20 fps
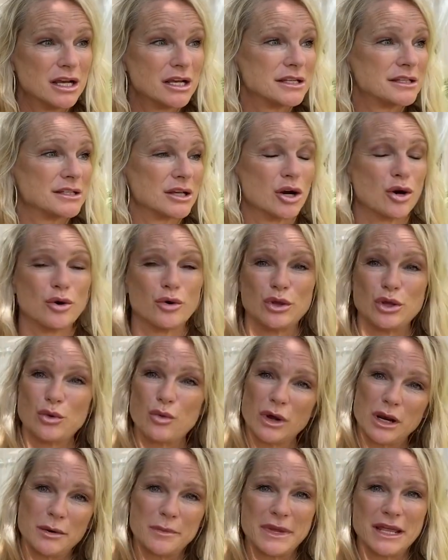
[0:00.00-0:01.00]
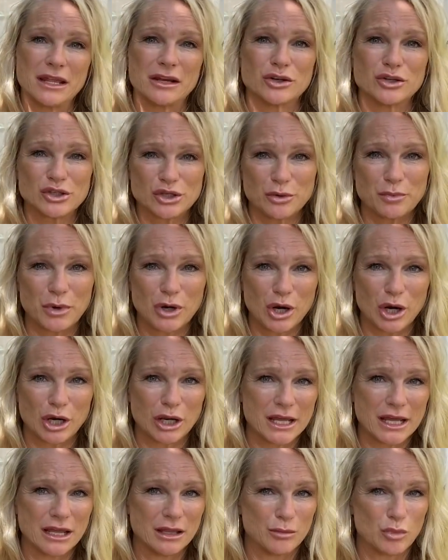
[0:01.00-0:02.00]
So you want to be there super
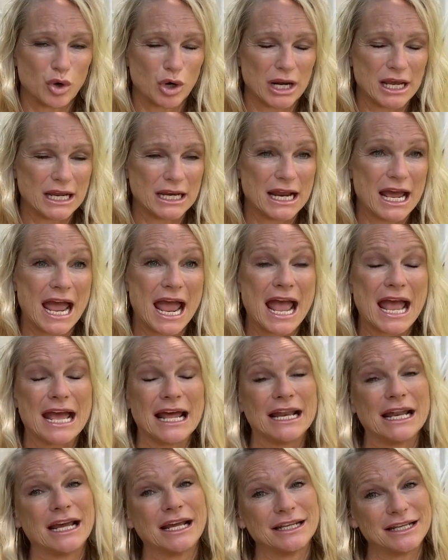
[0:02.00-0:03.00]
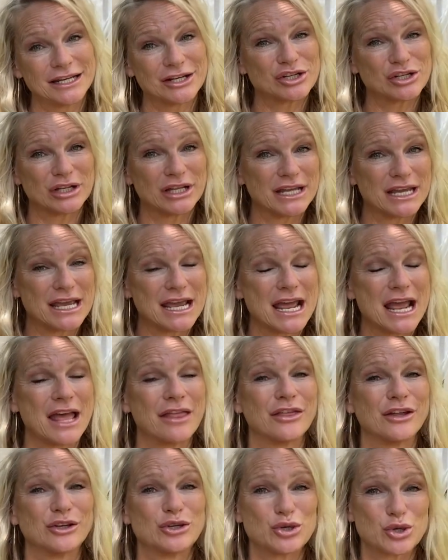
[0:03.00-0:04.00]
early in the morning, and additionally,
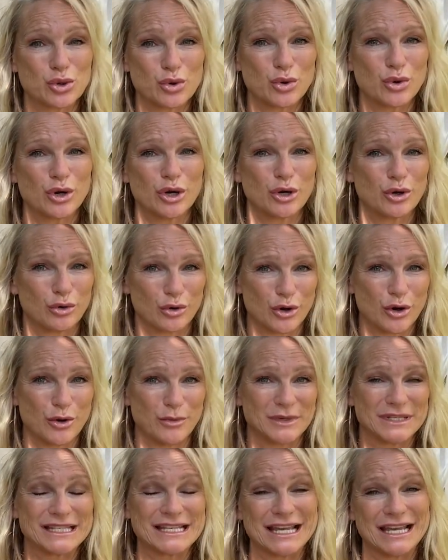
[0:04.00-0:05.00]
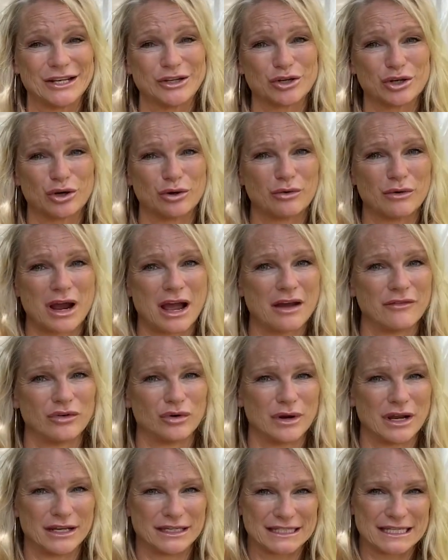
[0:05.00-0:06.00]
the tour groups tend to arrive
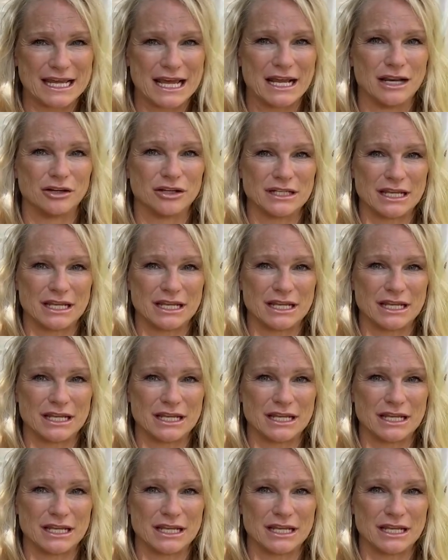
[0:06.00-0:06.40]
around 10 or